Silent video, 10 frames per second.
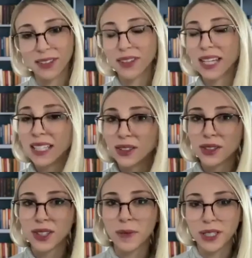Well, thank you
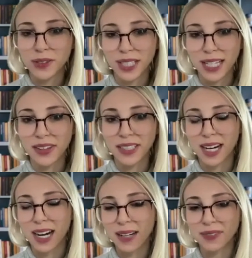so much for taking the
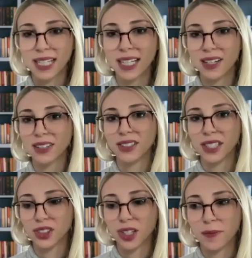time today, Dr.
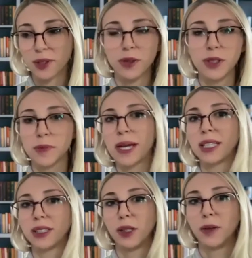Systrom, to explain
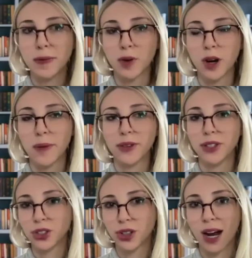a little bit more about
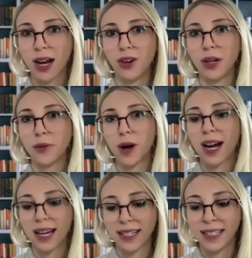this trial and
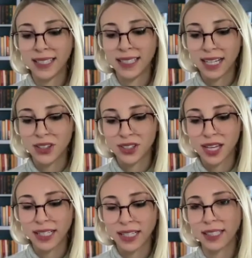why it's
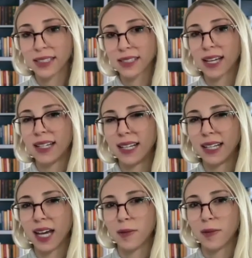setting an
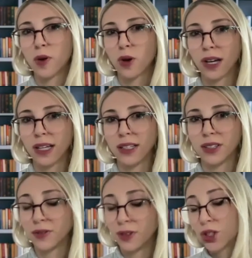exciting and
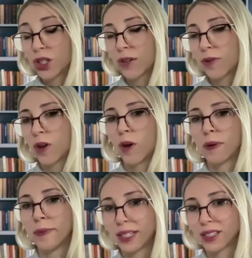important future for
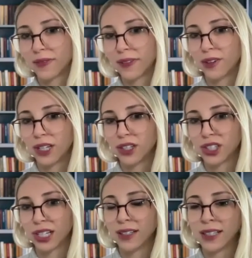Open Medicine
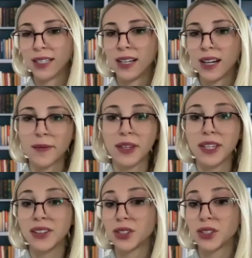Foundation. Um, I
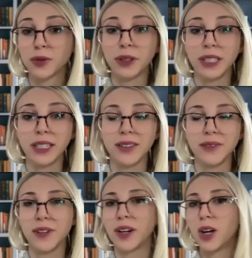think this is really
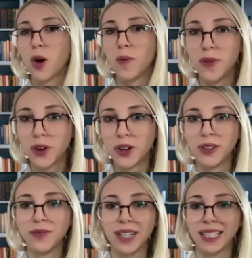very
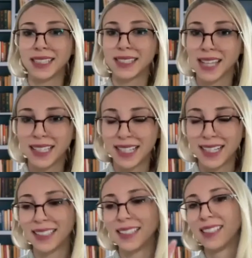hopeful and
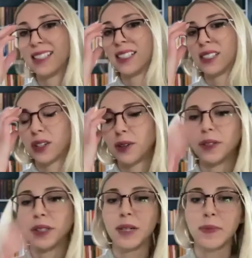exciting. So I
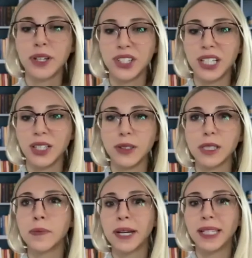really appreciate you
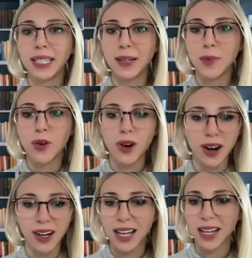explaining it
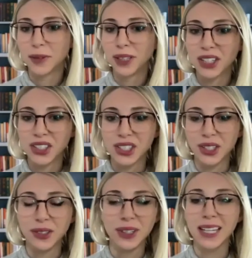more, and we'll let
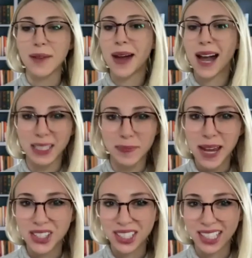you get back to
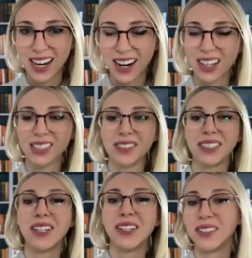patient care because we
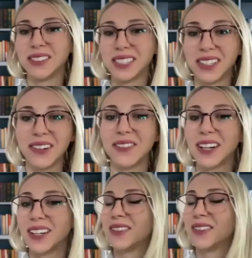know you still are
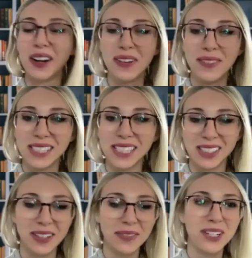very you're very busy.
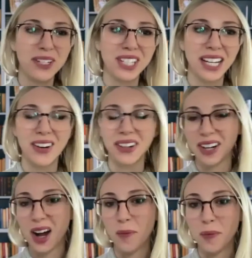So we appreciate all
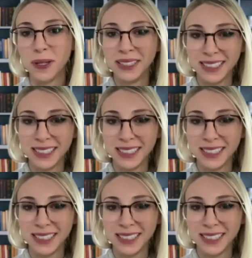your help.